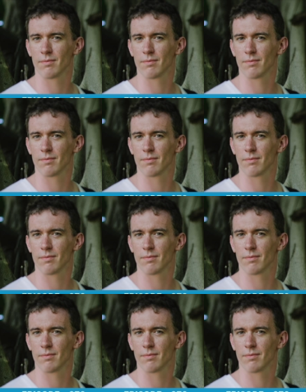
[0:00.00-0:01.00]

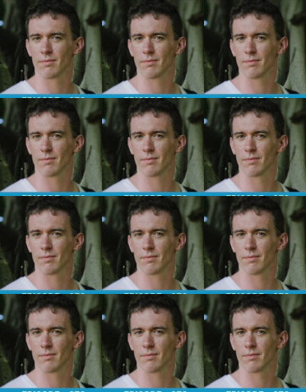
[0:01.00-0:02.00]

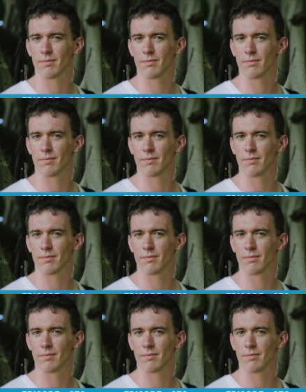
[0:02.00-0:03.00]

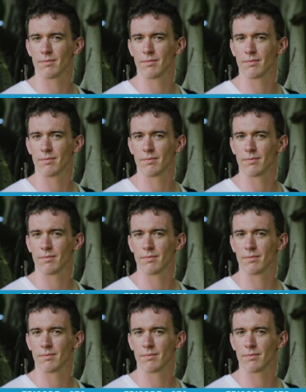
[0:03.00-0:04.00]

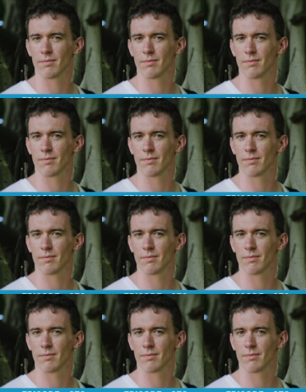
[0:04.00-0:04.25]
The face doesn't move, so there is nothing to read.